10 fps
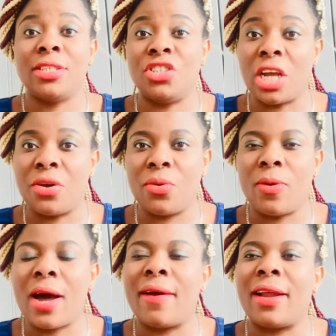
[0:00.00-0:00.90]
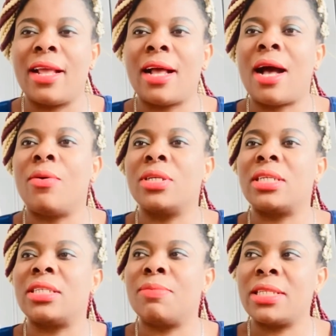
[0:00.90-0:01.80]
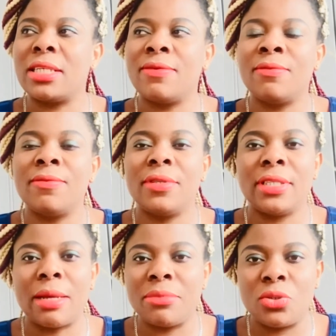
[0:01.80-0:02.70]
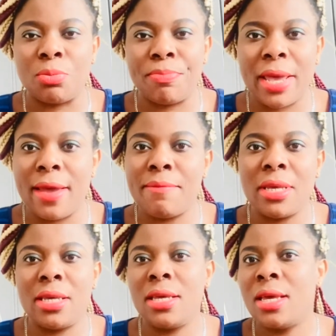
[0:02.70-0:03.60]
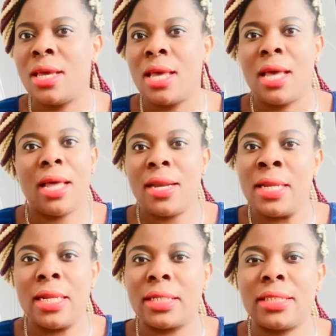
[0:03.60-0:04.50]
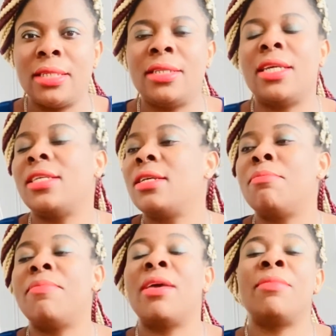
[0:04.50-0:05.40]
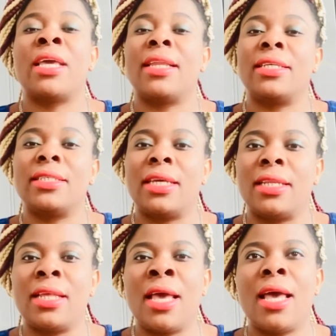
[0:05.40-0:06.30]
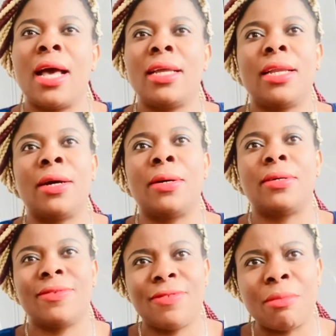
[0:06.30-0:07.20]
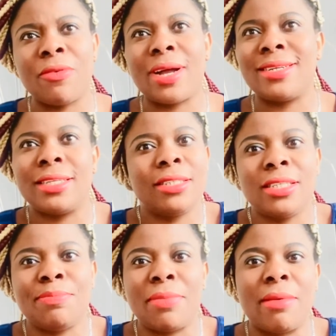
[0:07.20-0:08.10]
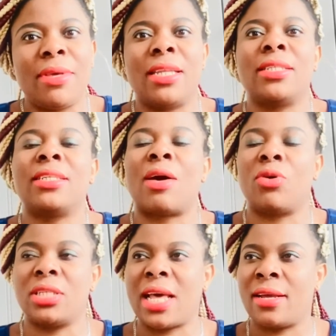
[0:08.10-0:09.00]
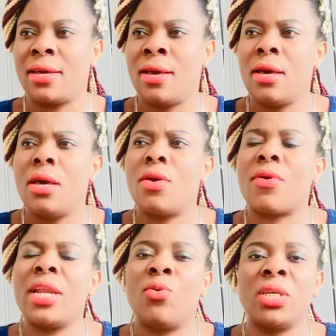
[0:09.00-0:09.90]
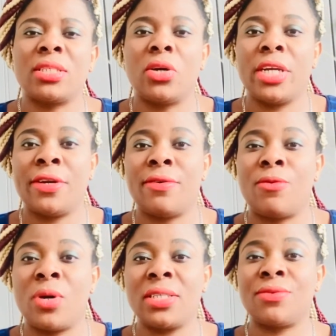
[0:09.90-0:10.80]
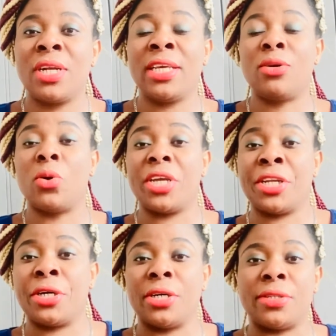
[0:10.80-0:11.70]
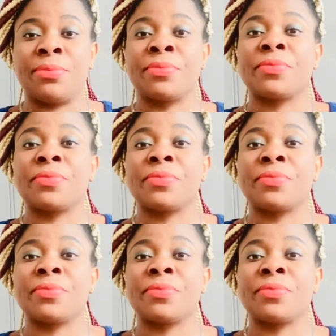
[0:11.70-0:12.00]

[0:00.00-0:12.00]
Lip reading: January. I was expecting them to pay me nothing. They didn't pay me anything. You know, February, they didn't pay me anything. I was like, really, what's really going on?